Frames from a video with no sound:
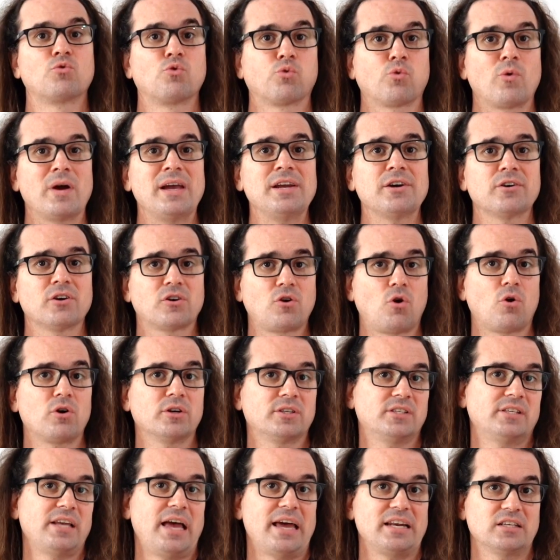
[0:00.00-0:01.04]
greater
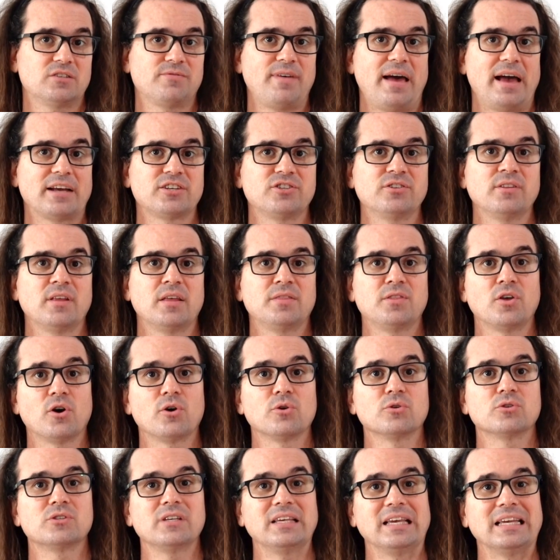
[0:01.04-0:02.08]
course satisfaction than
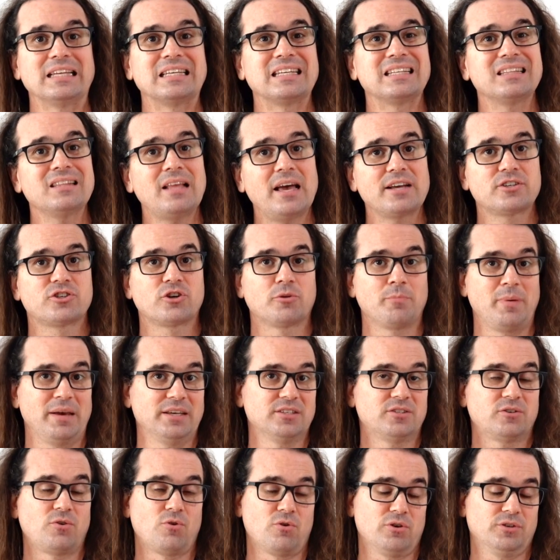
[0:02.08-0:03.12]
those in lecture
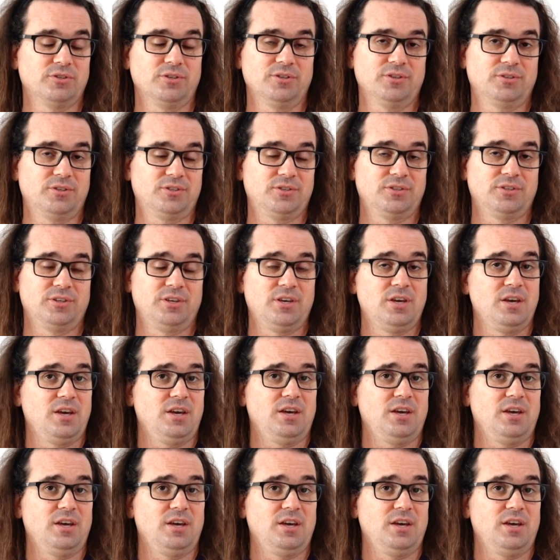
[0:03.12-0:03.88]
based courses